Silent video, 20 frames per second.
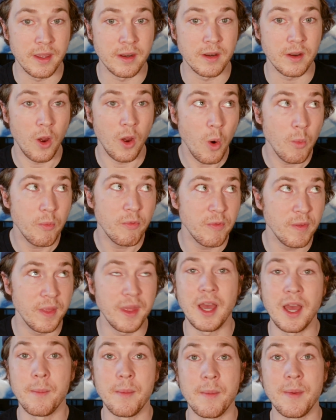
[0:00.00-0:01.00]
and
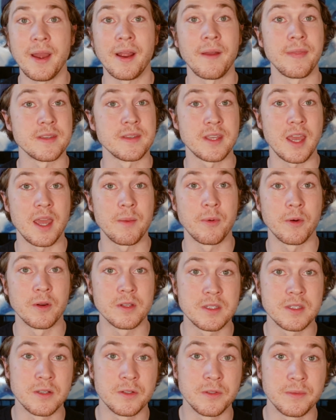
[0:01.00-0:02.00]
hopefully I'll be back on the
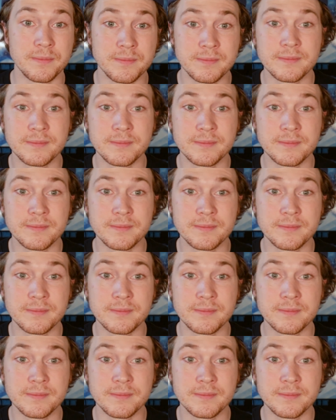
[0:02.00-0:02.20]
skateboard soon."